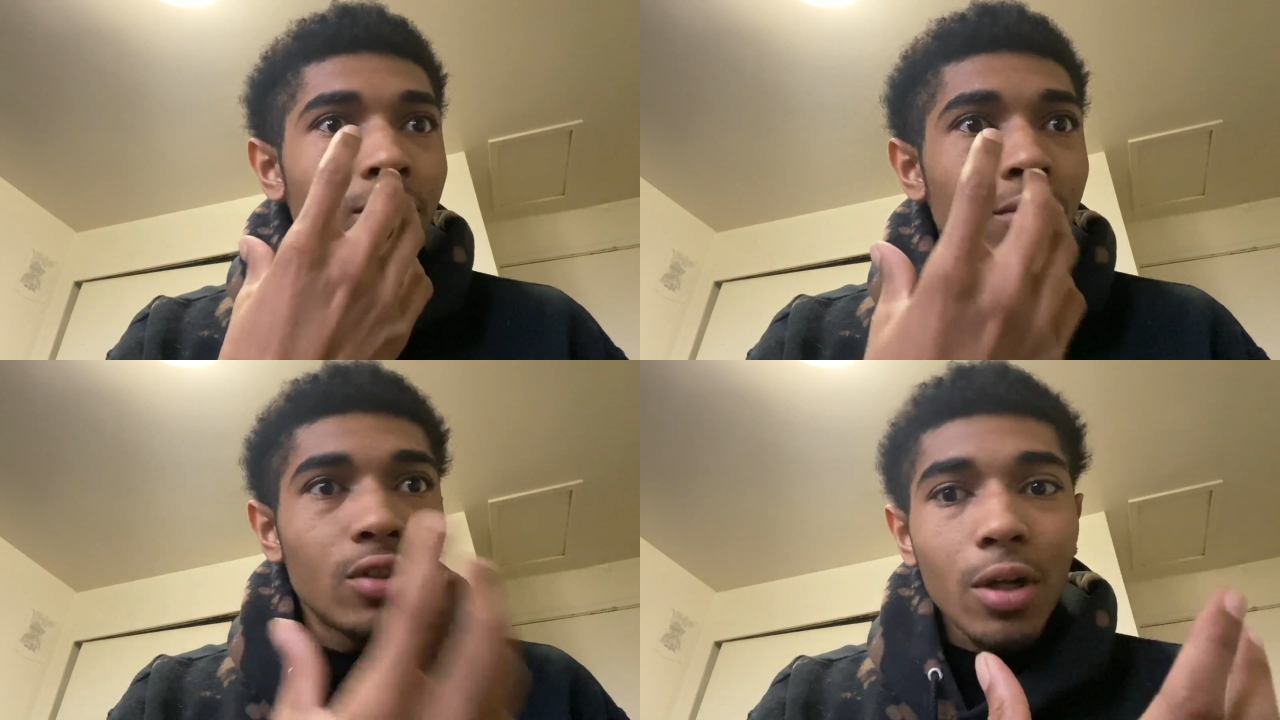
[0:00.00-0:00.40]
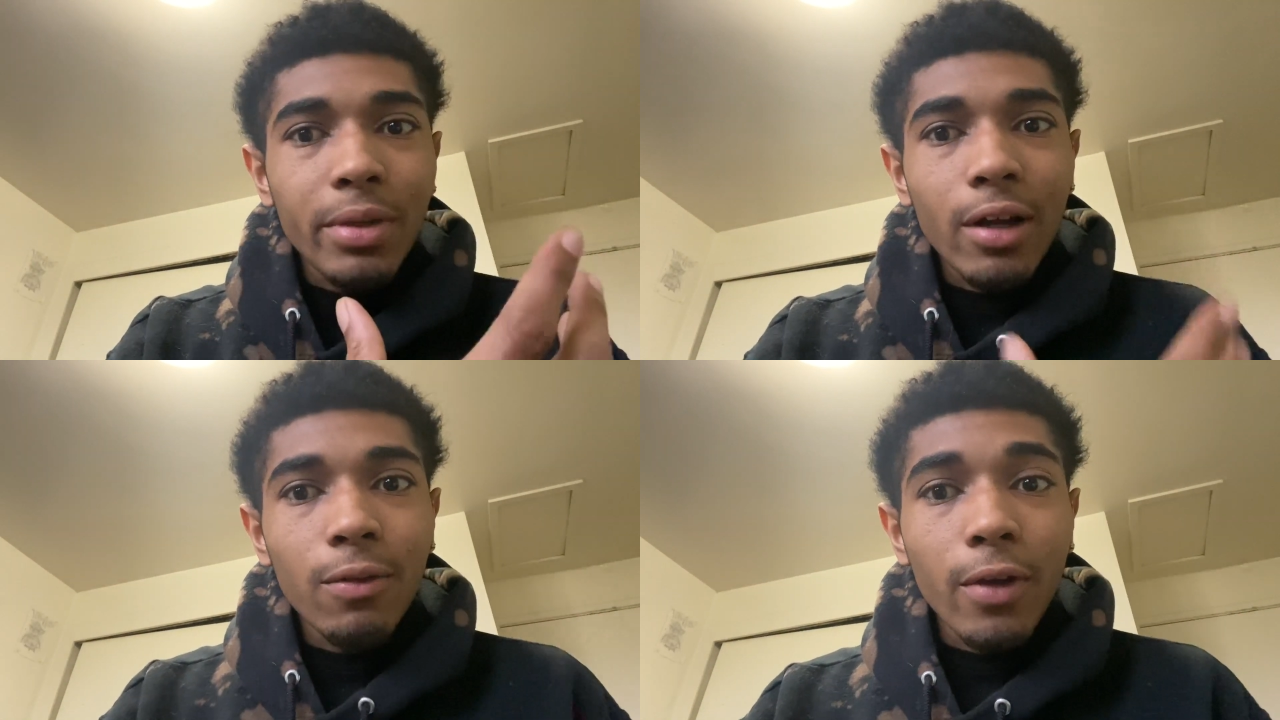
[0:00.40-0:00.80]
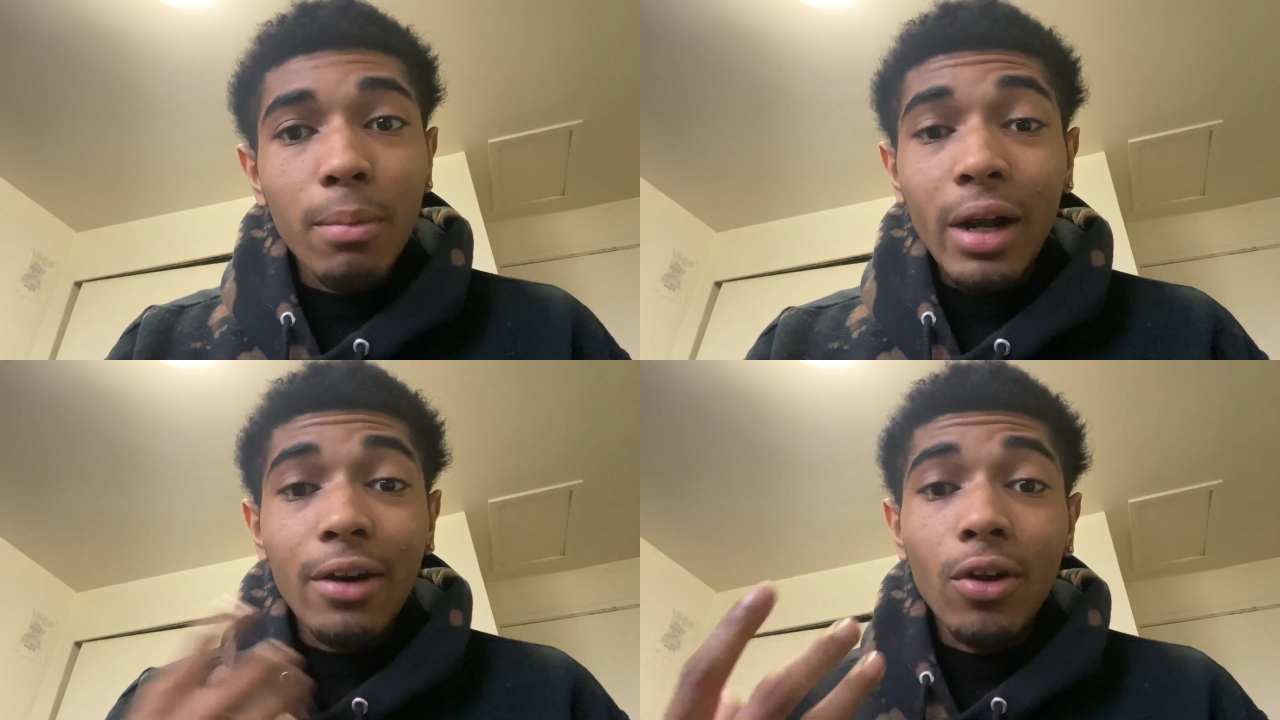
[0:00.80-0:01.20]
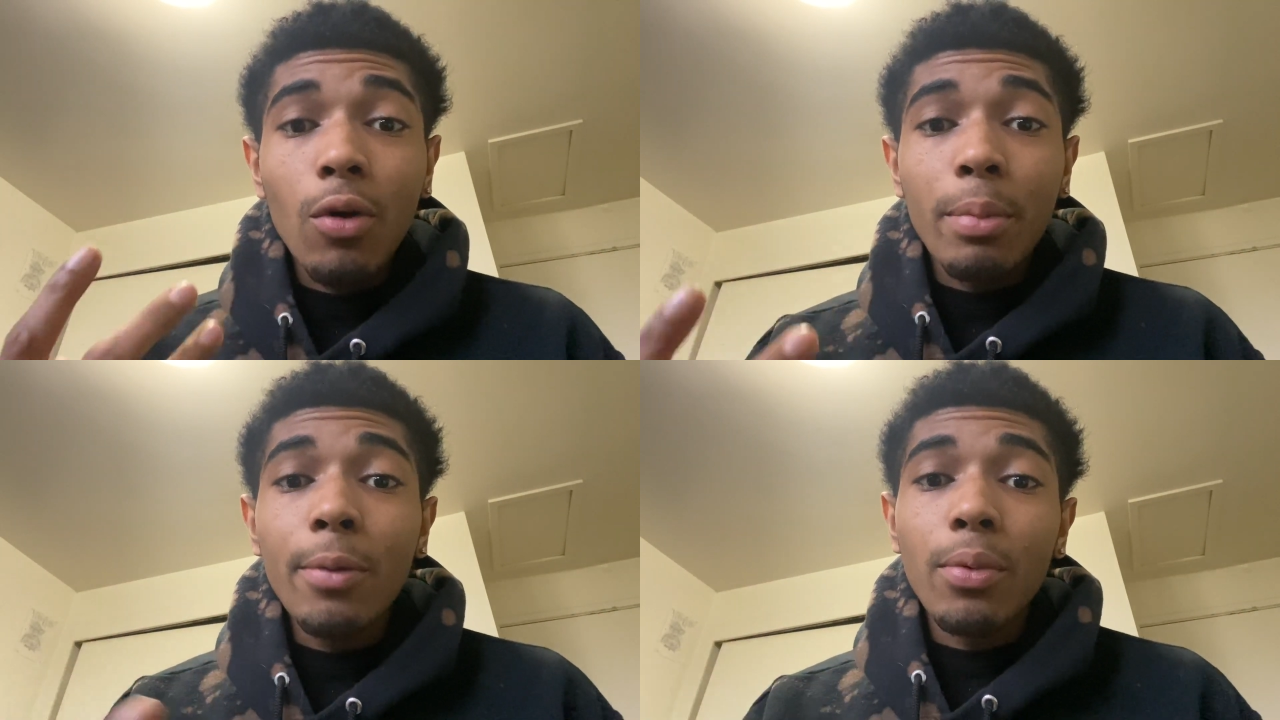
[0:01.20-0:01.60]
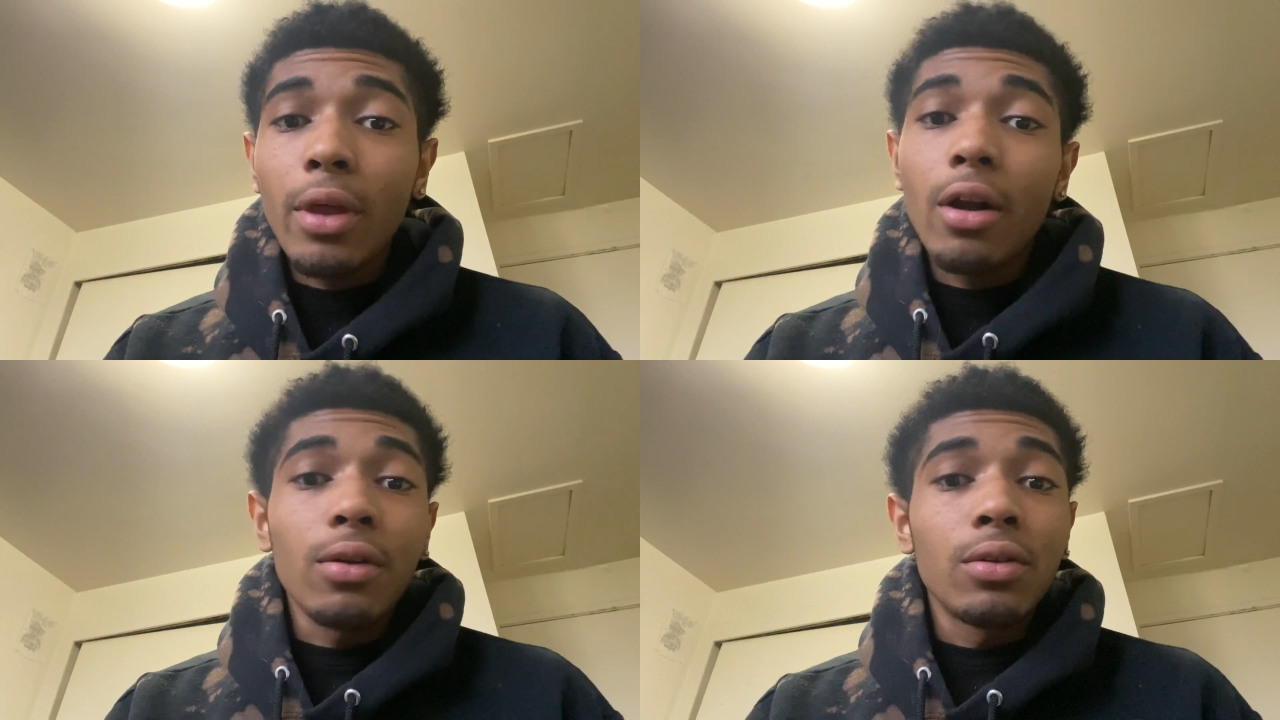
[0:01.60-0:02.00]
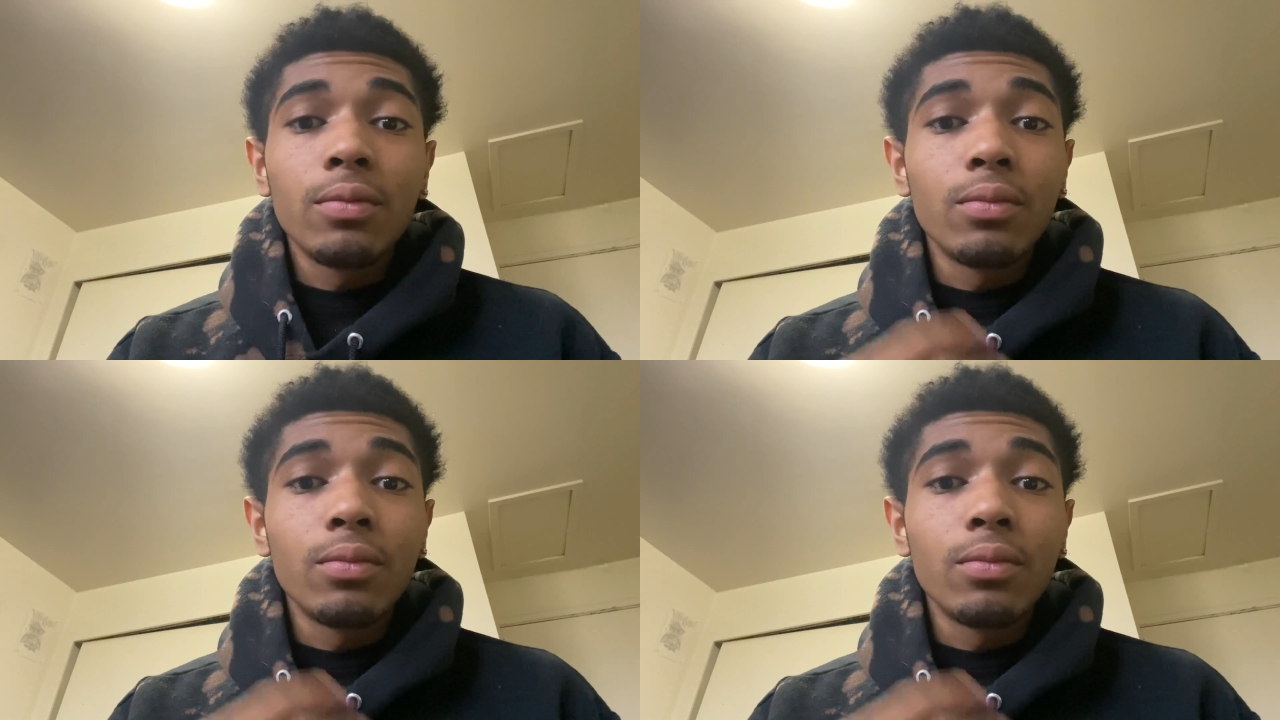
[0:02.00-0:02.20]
subtitle fan. But I know people that are